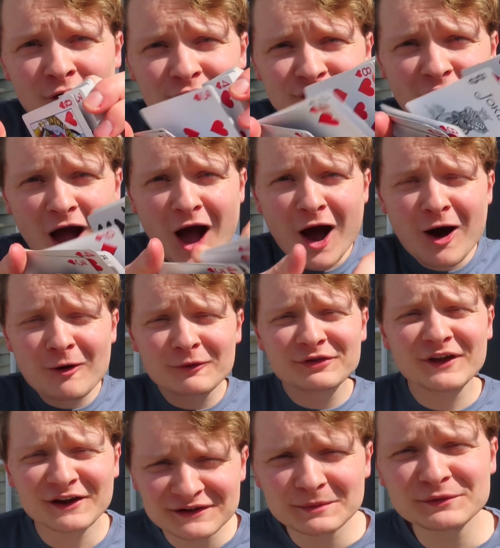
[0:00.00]
Yo,
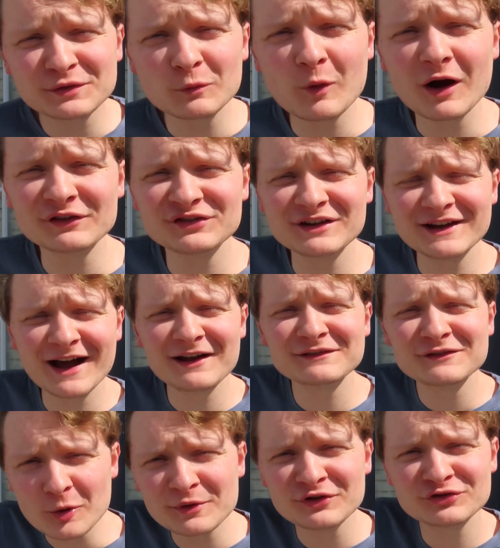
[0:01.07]
thanks so much for watching,
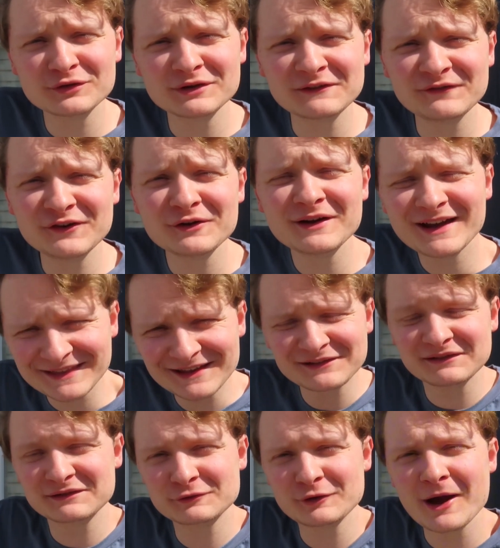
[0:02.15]
guys. Hope you enjoyed this video. Hit
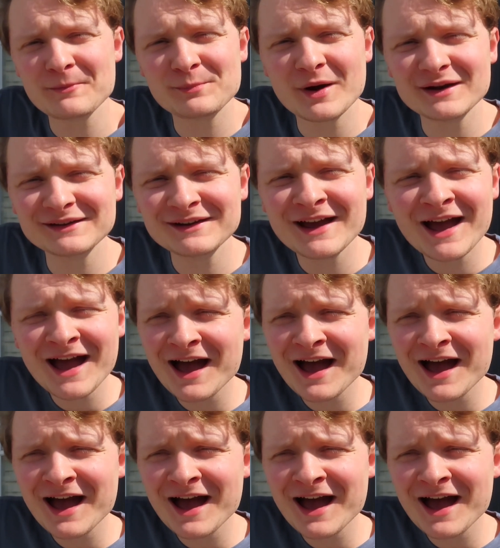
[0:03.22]
that subscribe button.